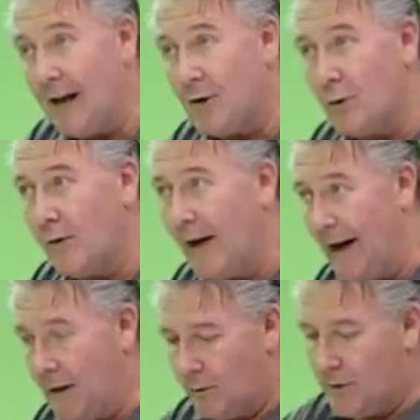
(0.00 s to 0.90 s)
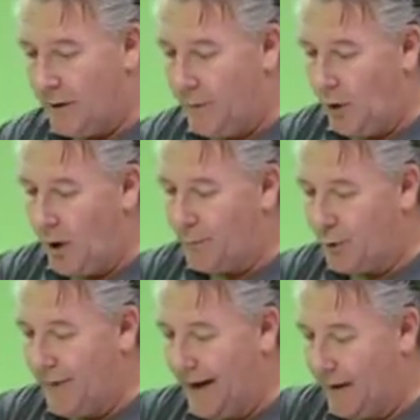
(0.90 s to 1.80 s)
any sort of handle. So if you've got a
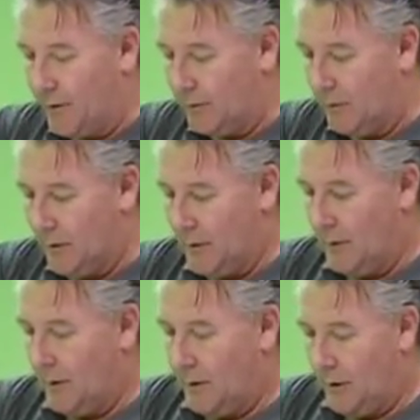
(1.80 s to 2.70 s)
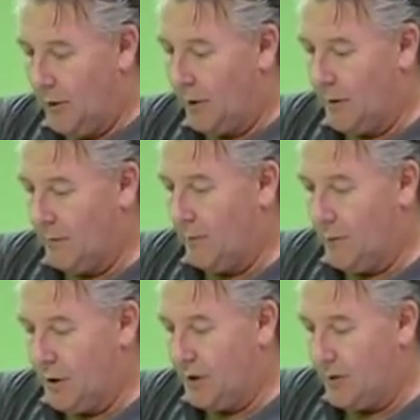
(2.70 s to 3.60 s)
broom handle, you can
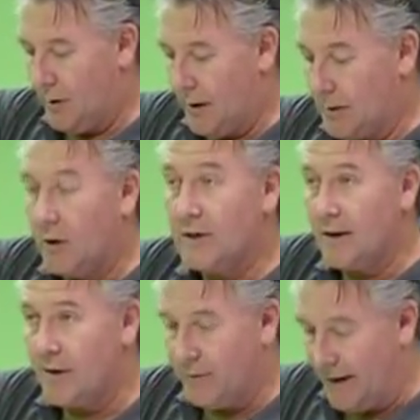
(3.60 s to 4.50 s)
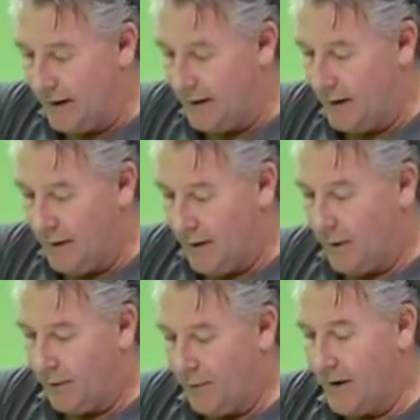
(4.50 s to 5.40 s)
just, as long as it's threaded,
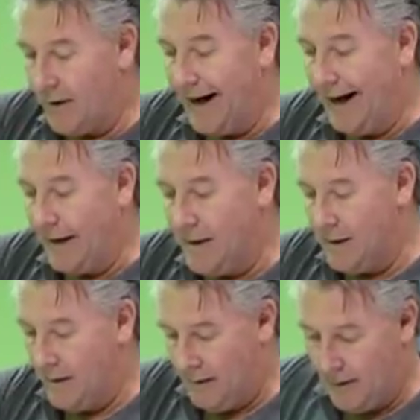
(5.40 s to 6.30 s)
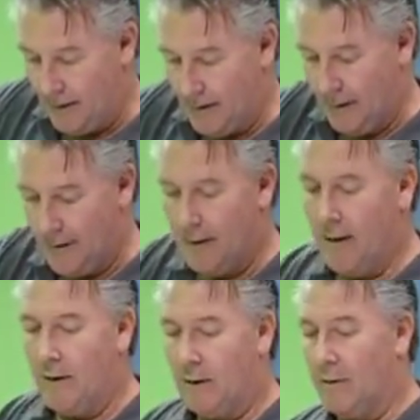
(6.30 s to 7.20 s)
thread that in
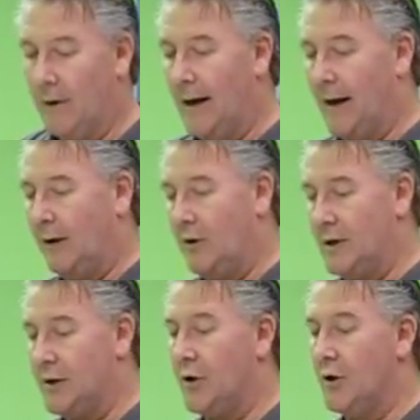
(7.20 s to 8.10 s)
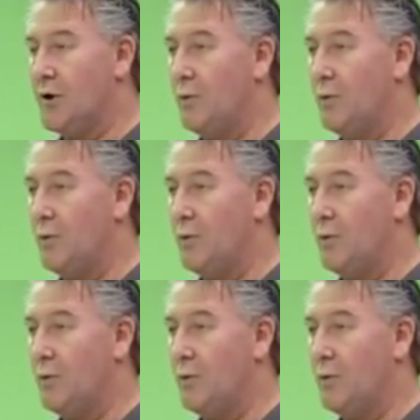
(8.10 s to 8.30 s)
right? And because it's on a